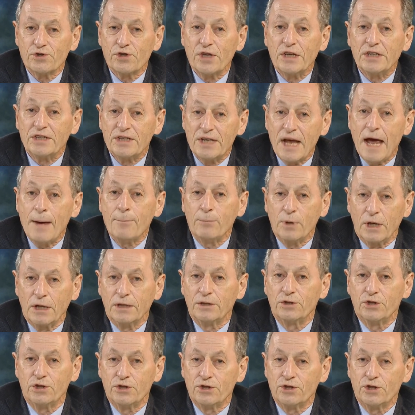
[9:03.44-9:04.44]
that
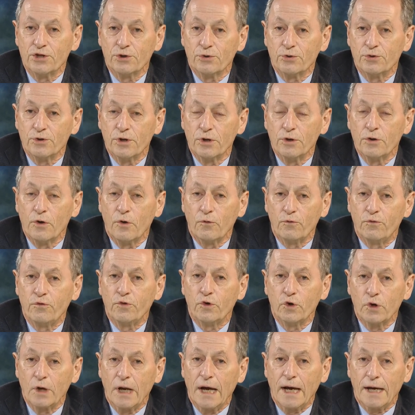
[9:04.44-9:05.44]
damage children
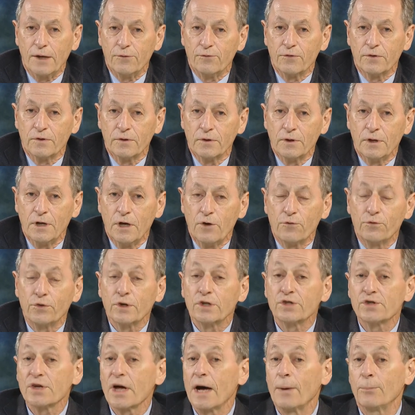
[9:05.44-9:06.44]
for life. For
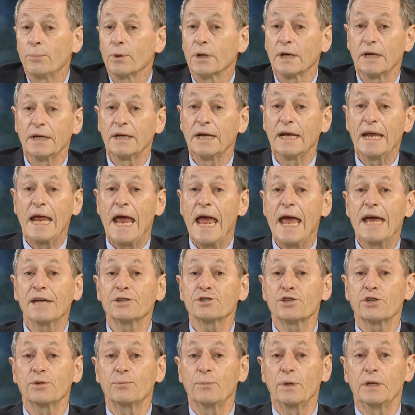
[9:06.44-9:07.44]
example, an
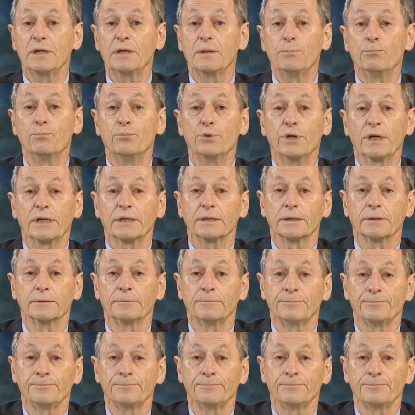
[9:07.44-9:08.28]
estimate in Britain